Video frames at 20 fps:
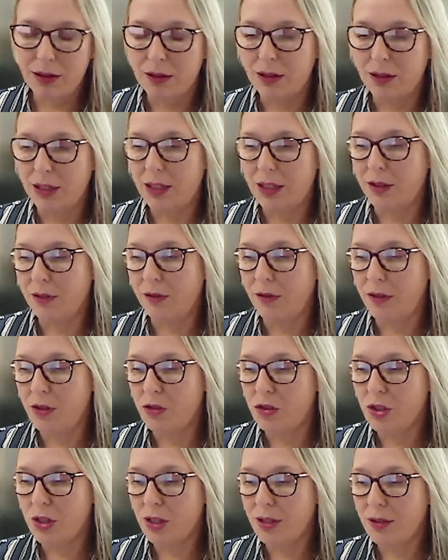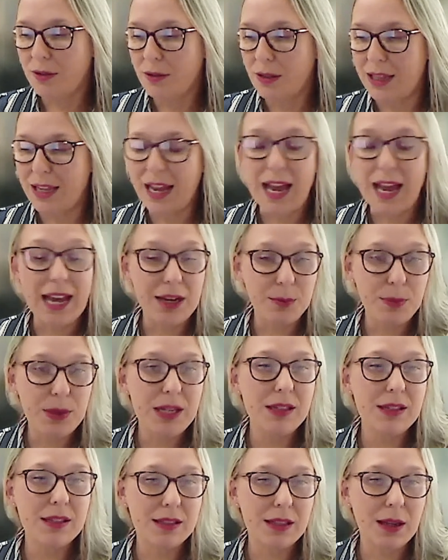in the future. And there had
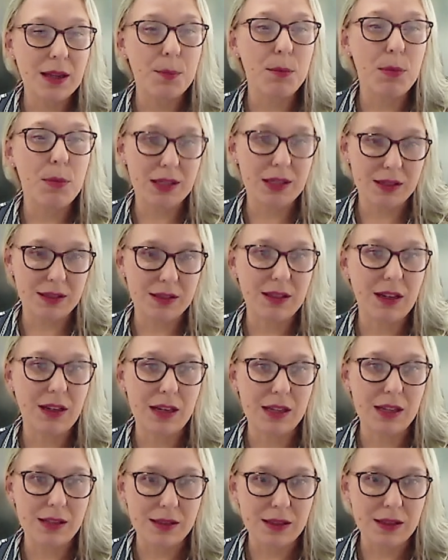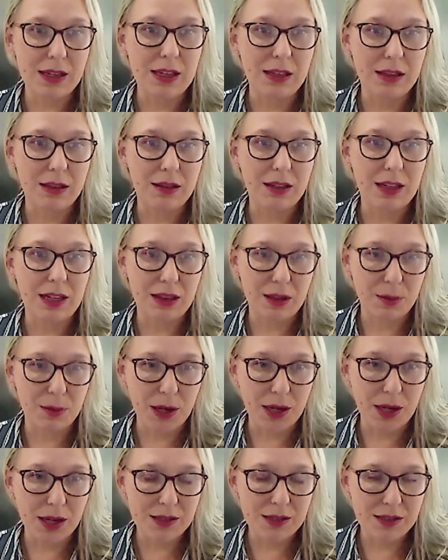been some mixed studies in the
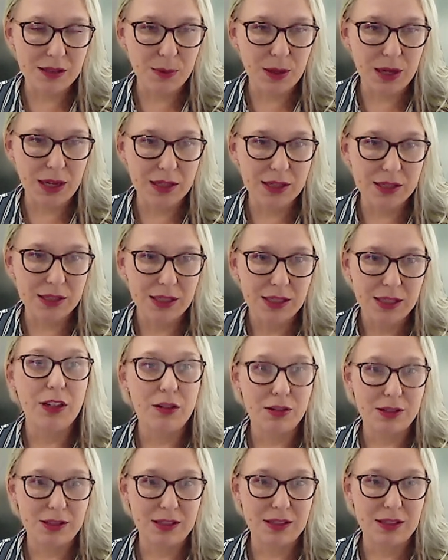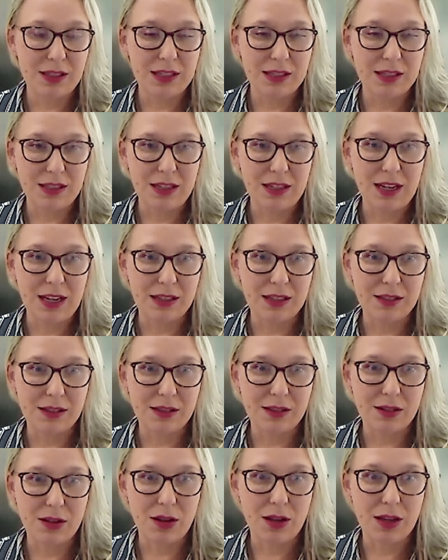past about vigorous intensity
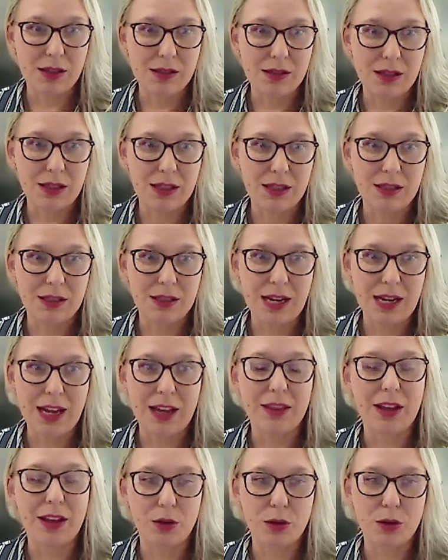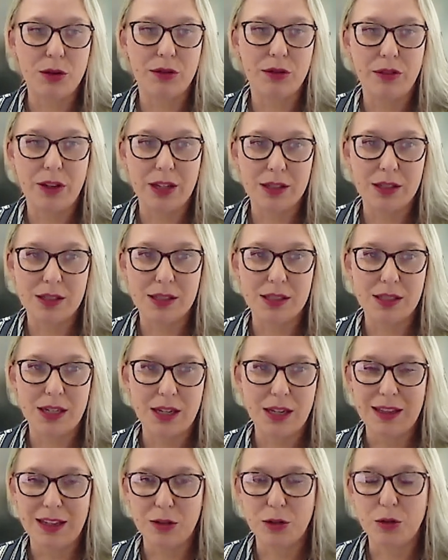exercise and how that could affect
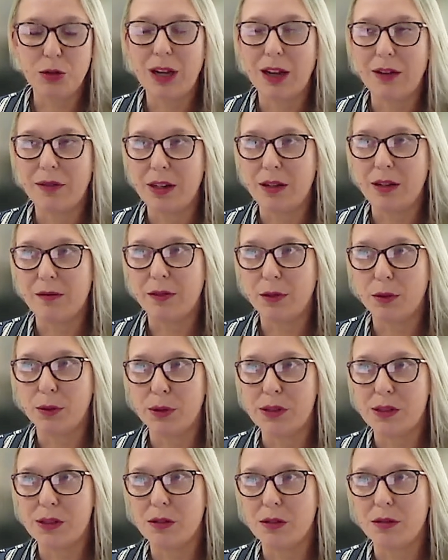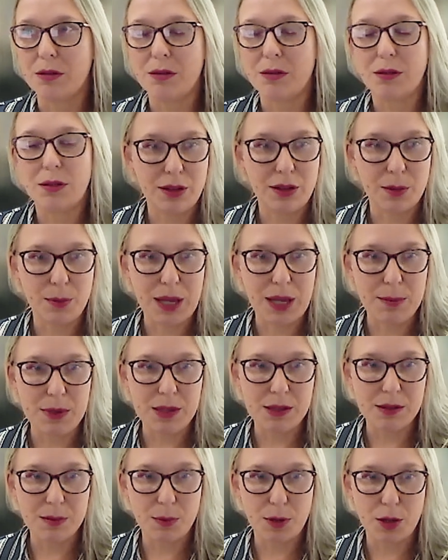and that could have an influence on the
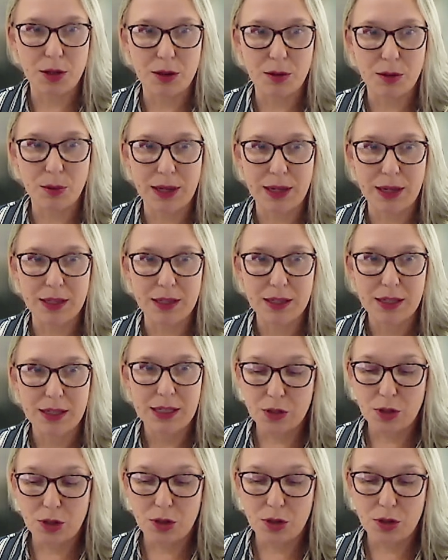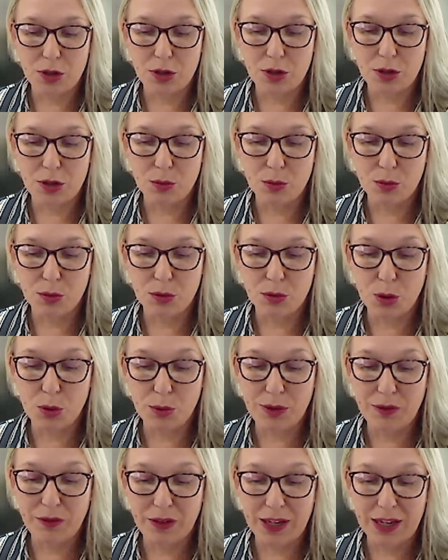baby's birth weight. So what
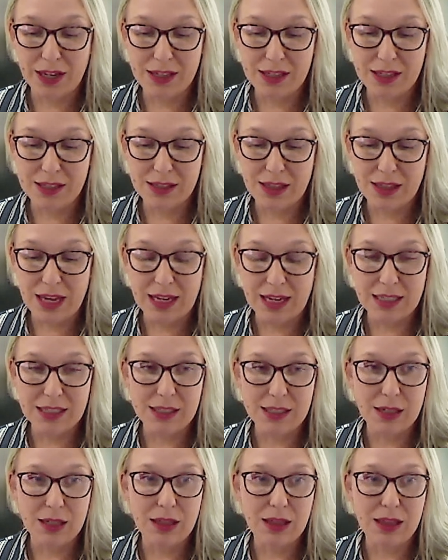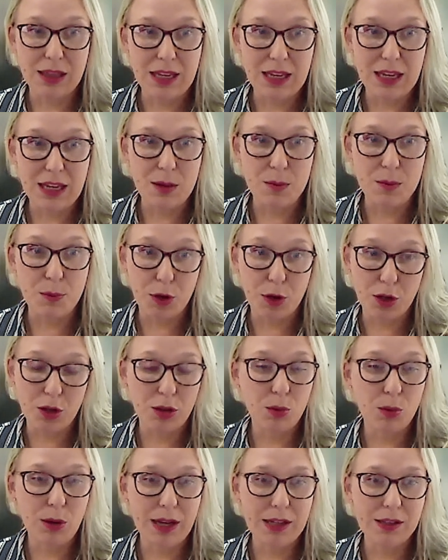we found is that the
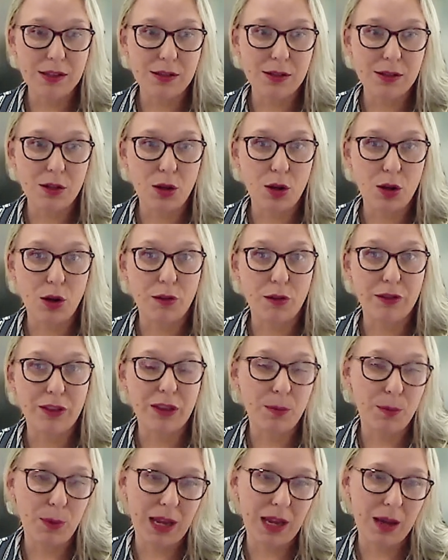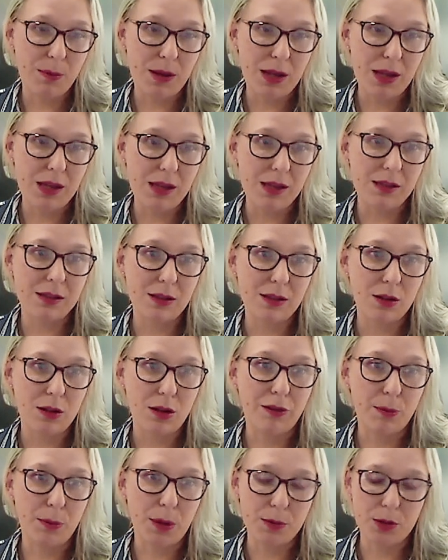birth weights of
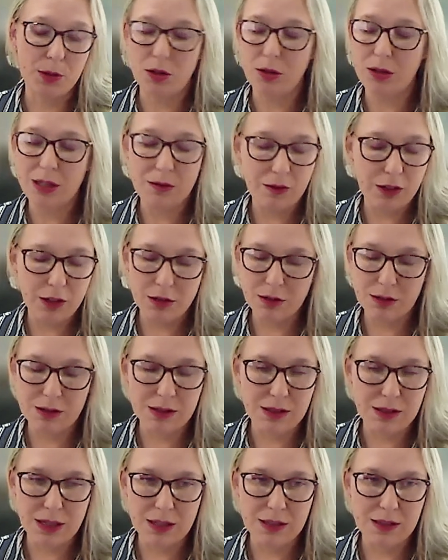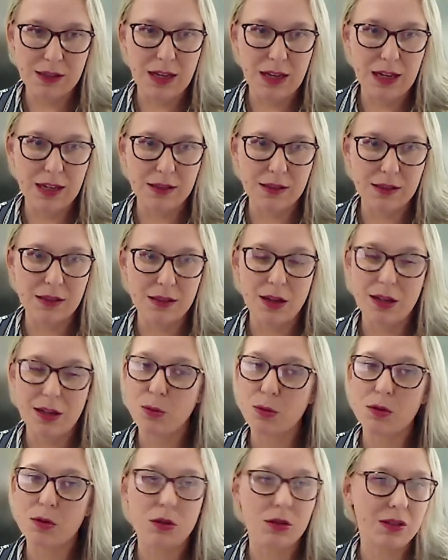the mums who did vigorous intensity exercise
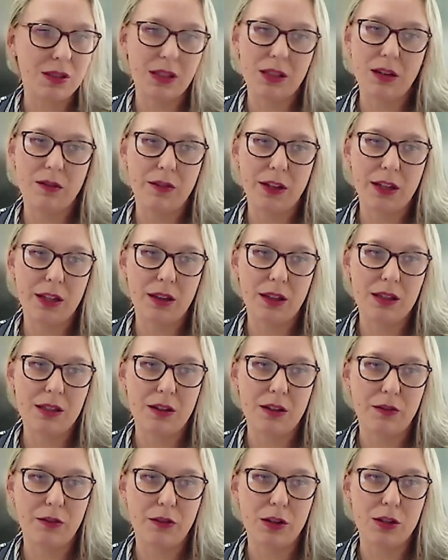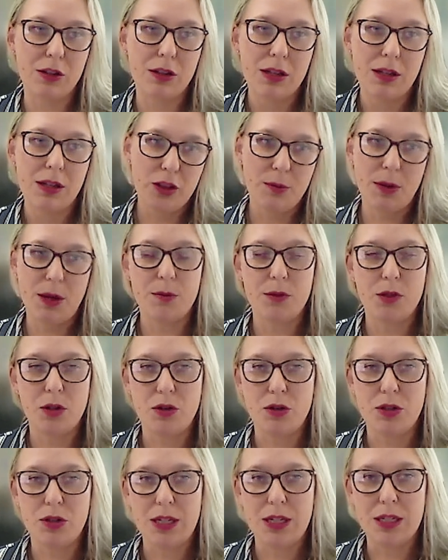was not significantly different to the mums
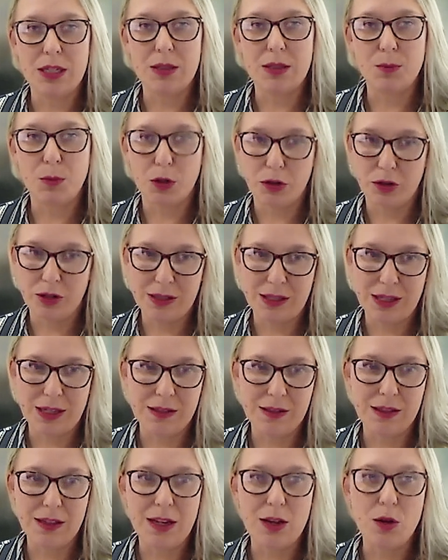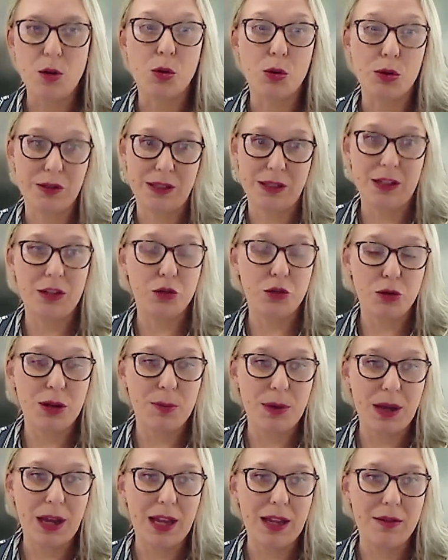who did moderate intensity or sedentary
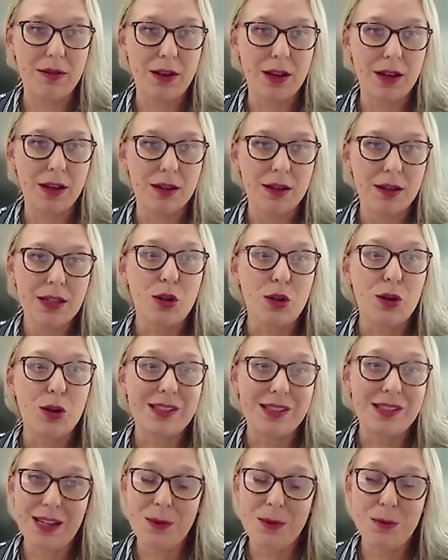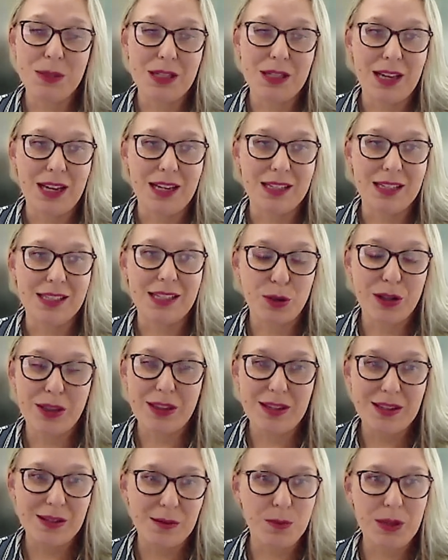behavior. So it seemed that with
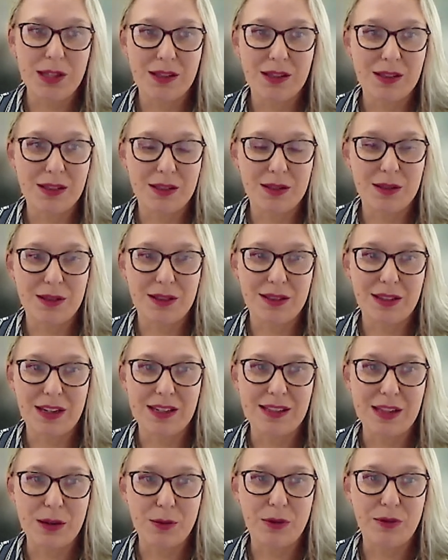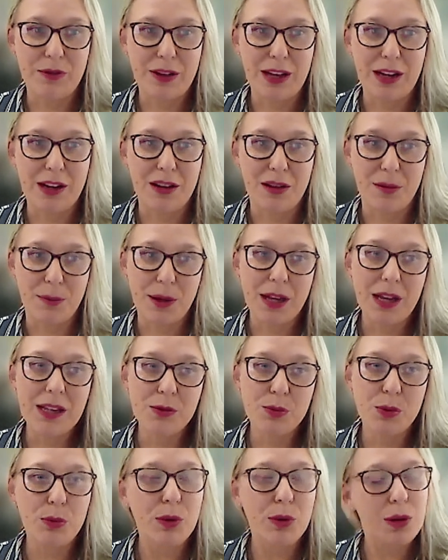these mixed studies that we found in the
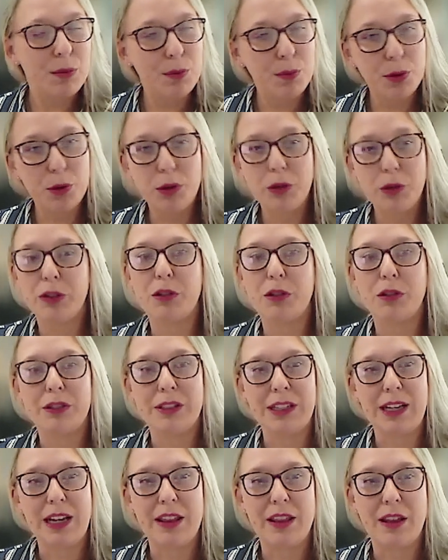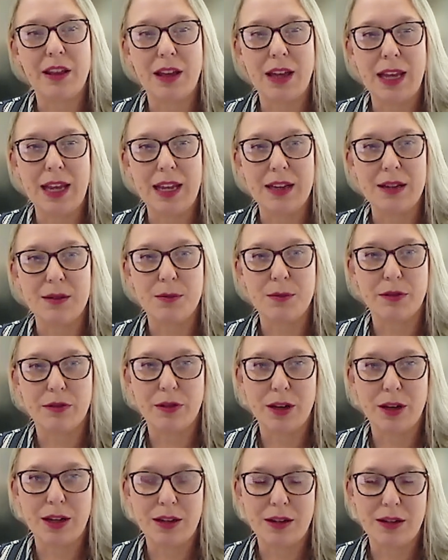past, when we pulled it all together and
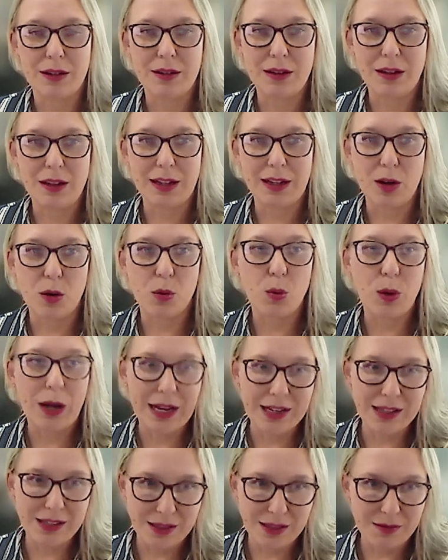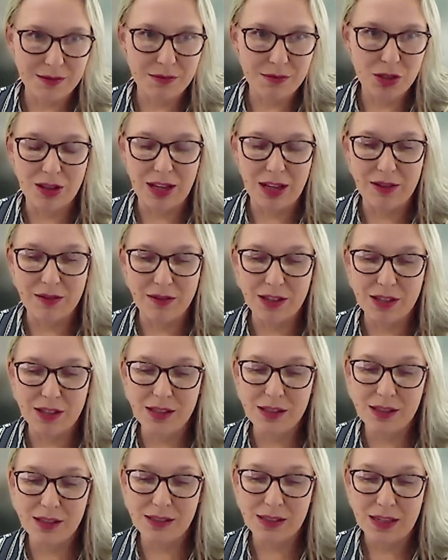provided like a weight to the
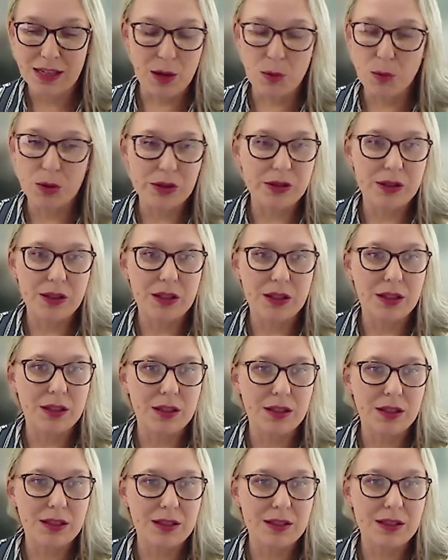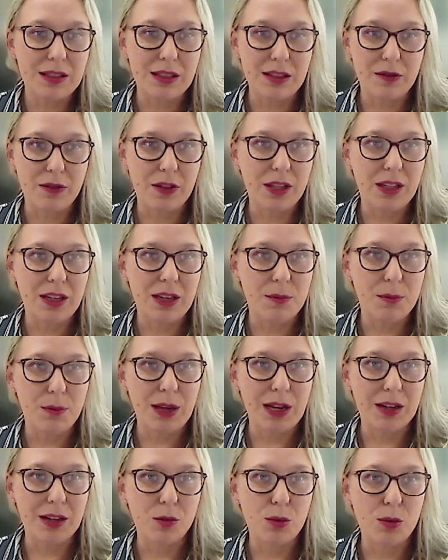evidence, there wasn't a significant
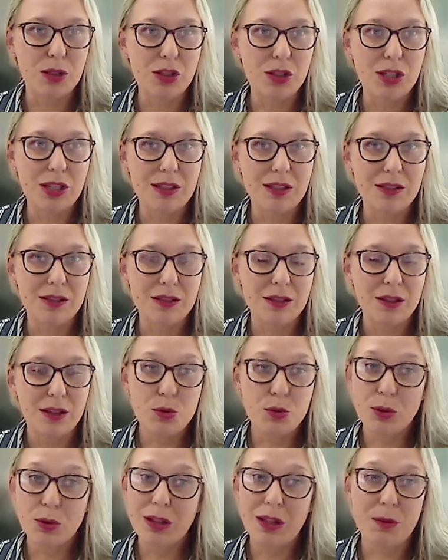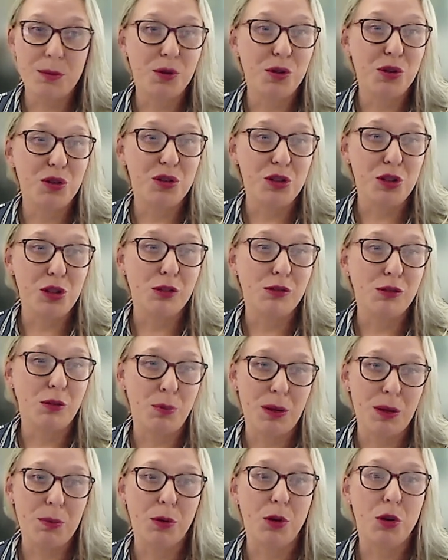impact, which was really important news for
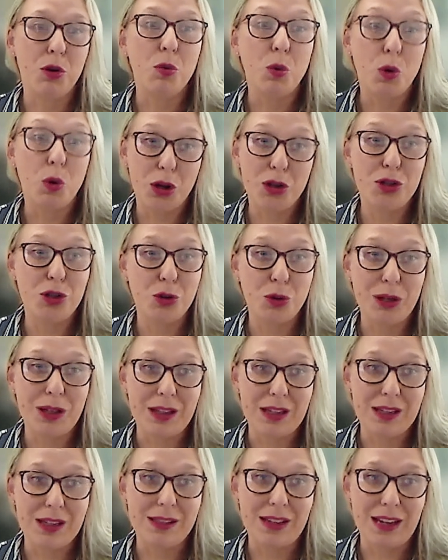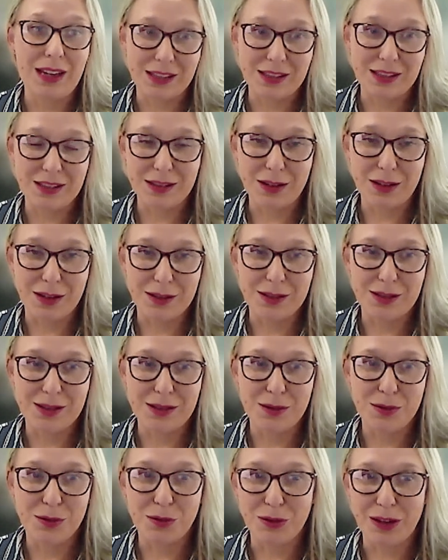people who were doing this exercise
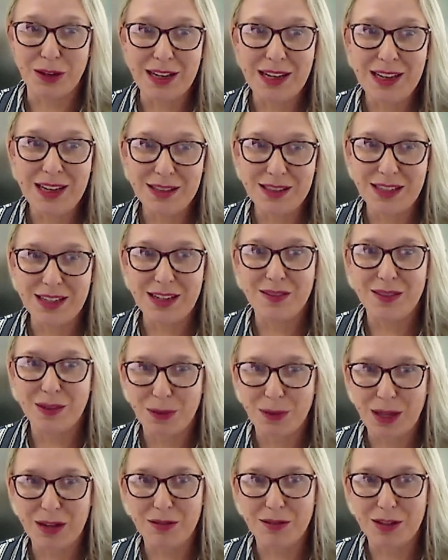already, to give them that